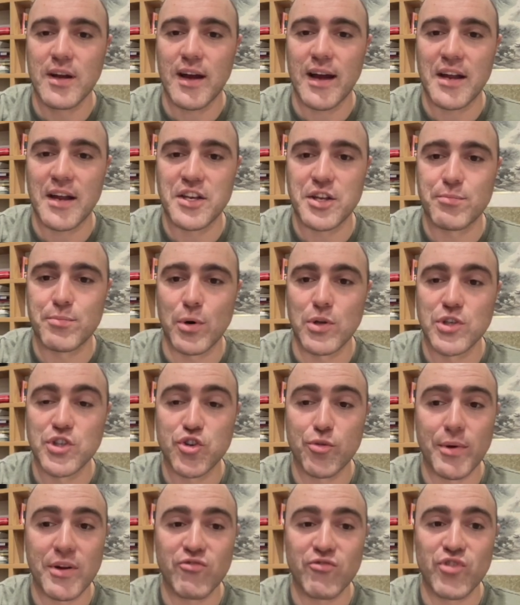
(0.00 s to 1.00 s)
and
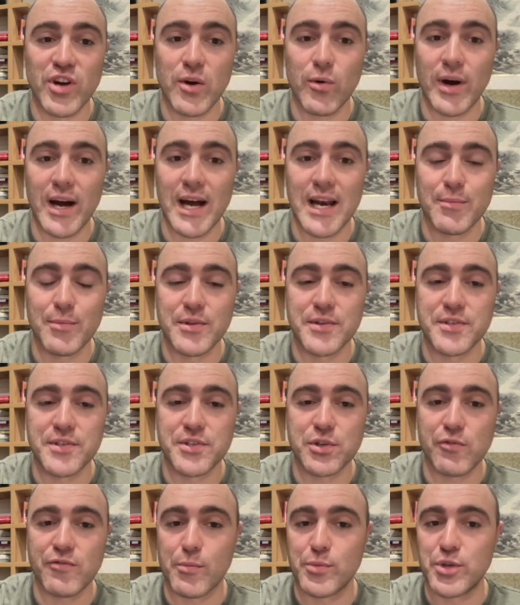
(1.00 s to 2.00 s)
demonstrably real
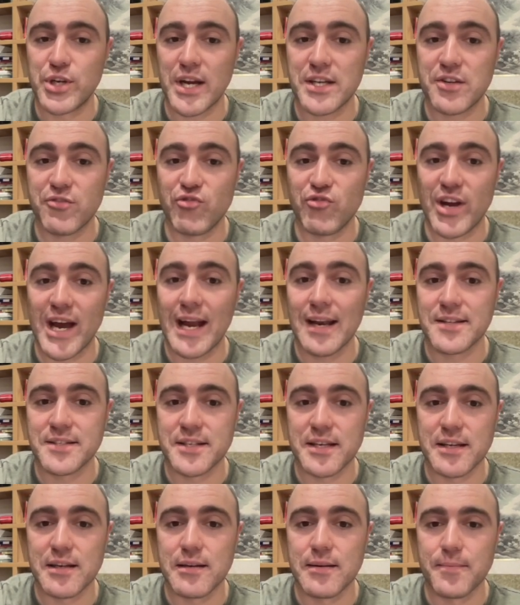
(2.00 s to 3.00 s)
elements of objective
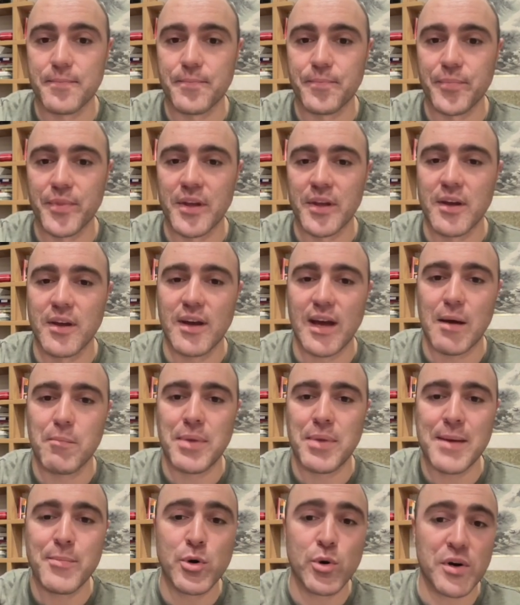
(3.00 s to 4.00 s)
reality and
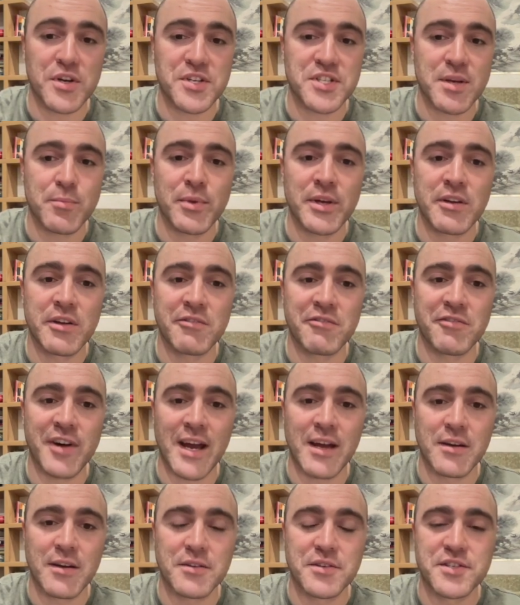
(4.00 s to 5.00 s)
people who are simply
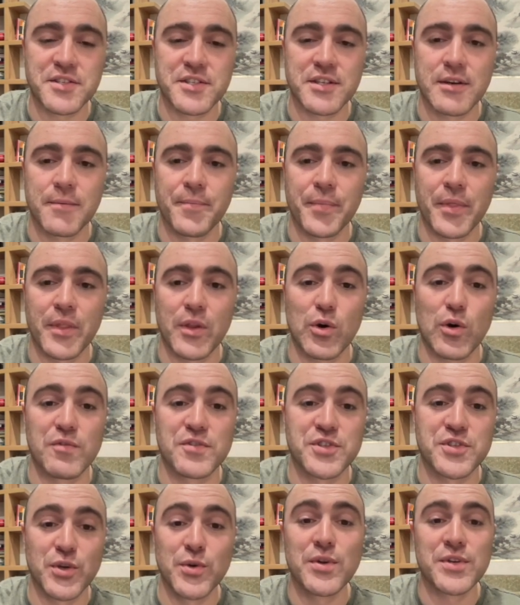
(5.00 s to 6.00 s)
conveyors of
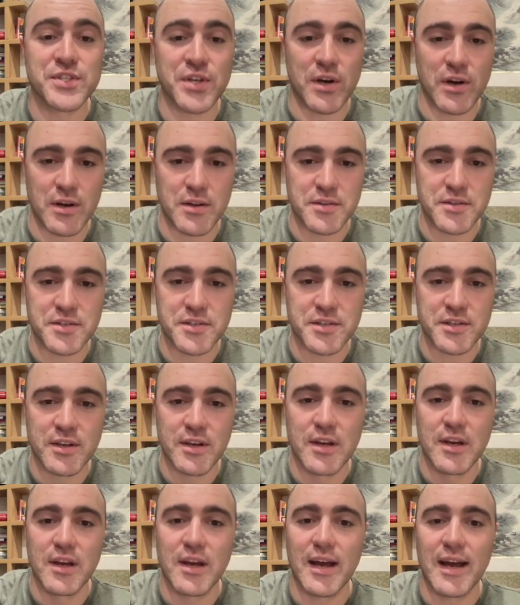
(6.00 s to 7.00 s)
pseudoscience
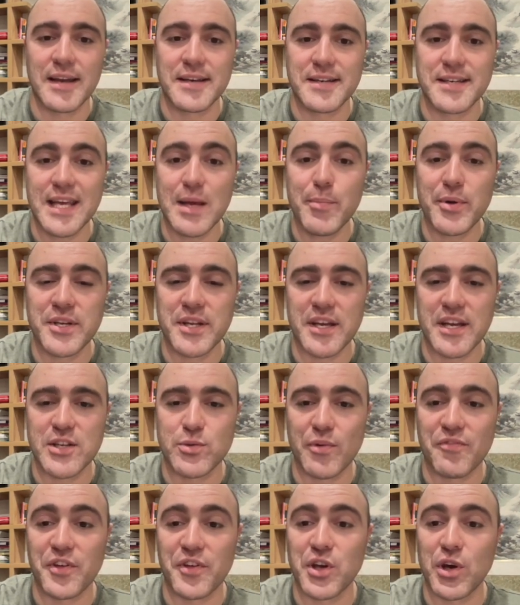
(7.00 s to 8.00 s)
and deepities
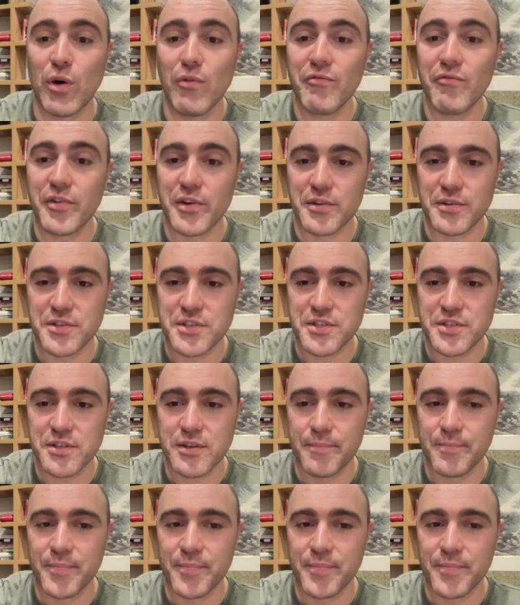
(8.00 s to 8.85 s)
with the confidence